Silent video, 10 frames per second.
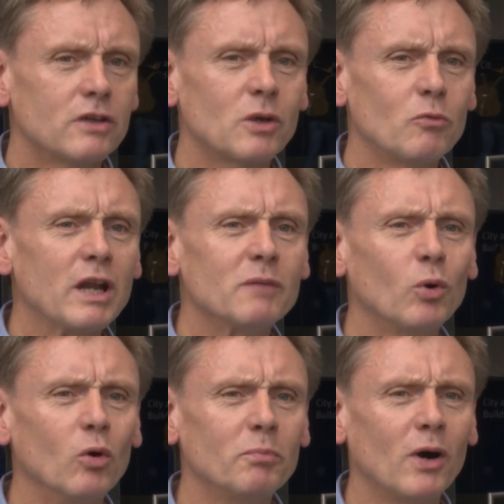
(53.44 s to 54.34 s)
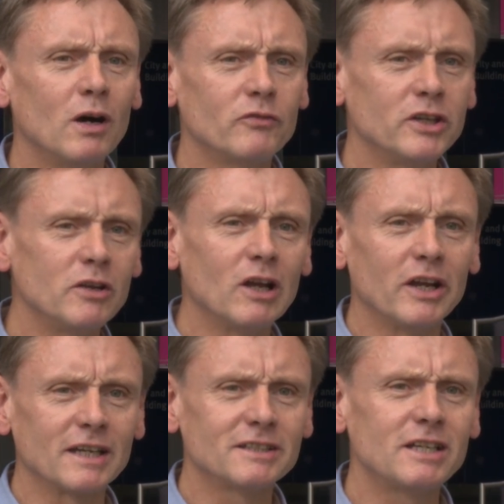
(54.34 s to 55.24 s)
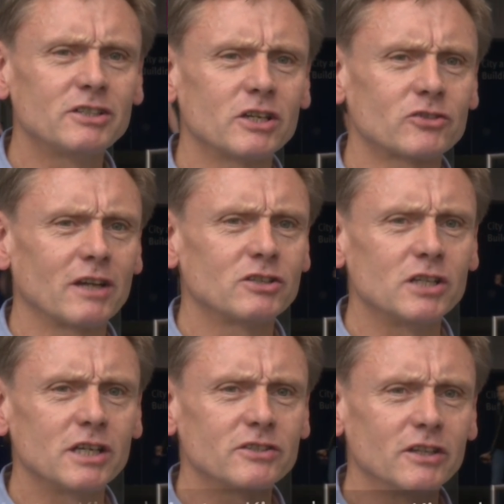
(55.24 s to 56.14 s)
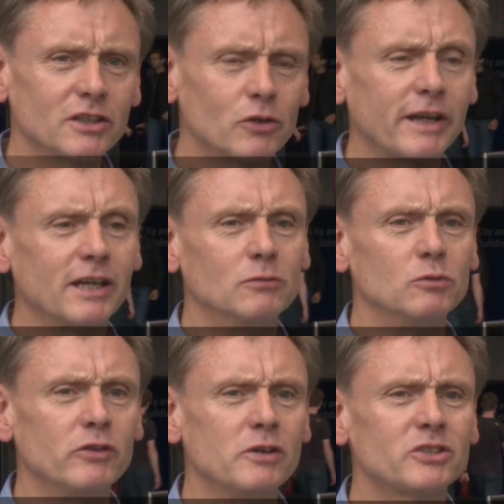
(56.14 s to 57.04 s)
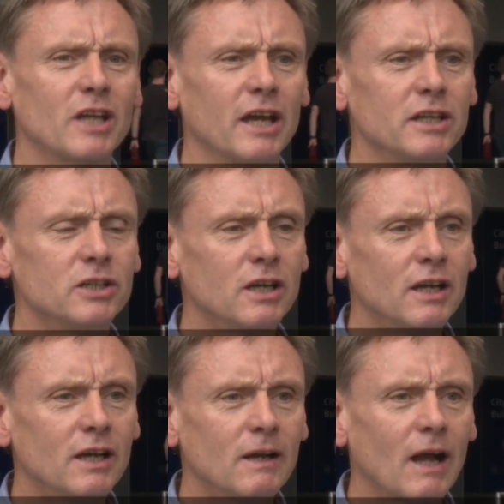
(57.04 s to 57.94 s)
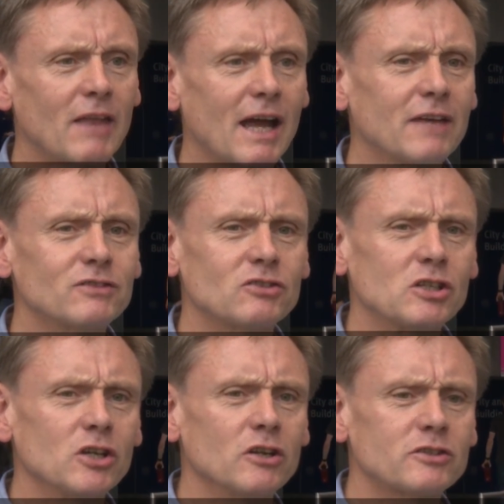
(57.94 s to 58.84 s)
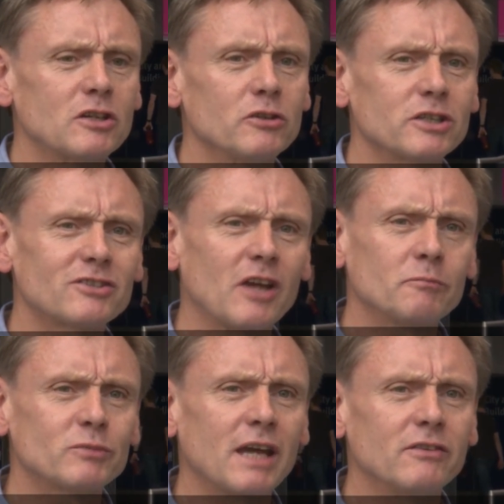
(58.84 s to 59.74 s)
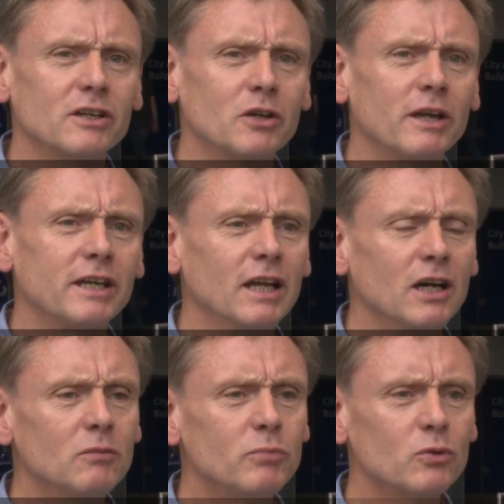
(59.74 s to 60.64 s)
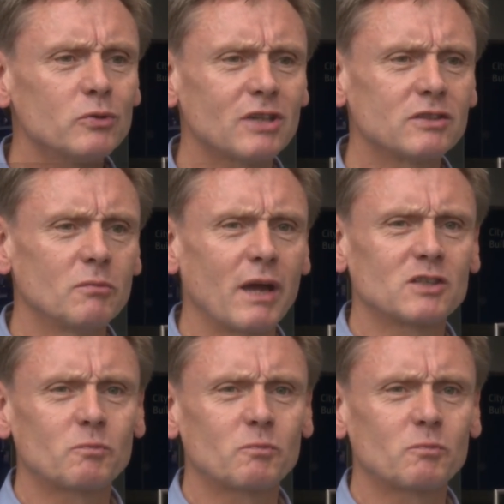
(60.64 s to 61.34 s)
So a really important part of the new learning and teaching strategy is the curriculum review stage. And that gives us a chance to not just update the curricula, but also to make